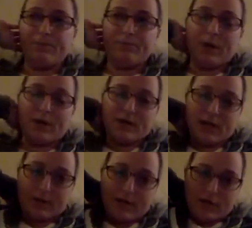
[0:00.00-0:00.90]
But I'll take a
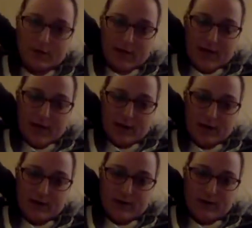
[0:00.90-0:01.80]
picture of it and I'll
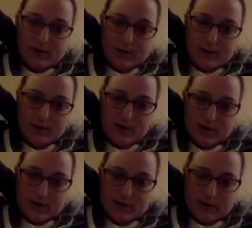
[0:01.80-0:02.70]
use it for a post
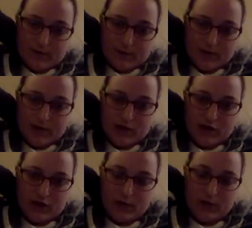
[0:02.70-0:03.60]
later for a discussion.
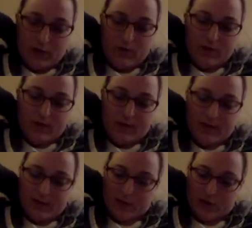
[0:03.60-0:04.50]
I mean, you can find
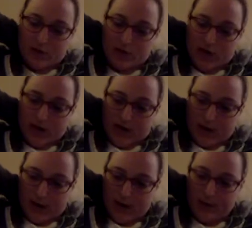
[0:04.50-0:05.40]
inspiration
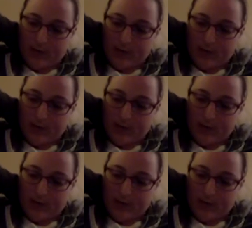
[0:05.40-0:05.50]
anywhere.